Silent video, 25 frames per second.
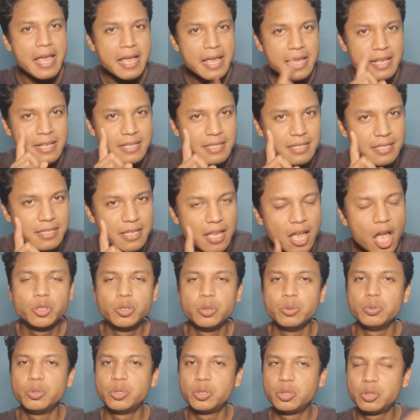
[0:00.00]
is
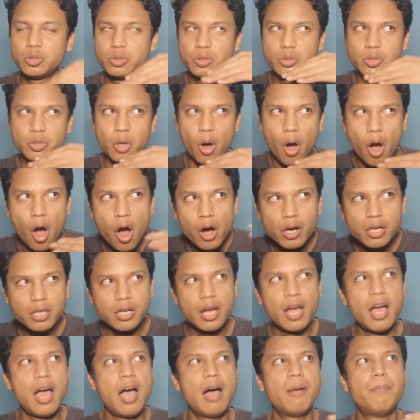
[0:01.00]
to
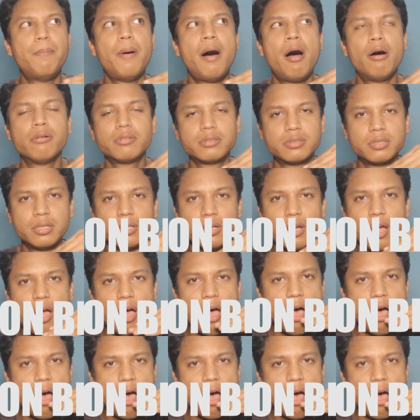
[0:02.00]
talk about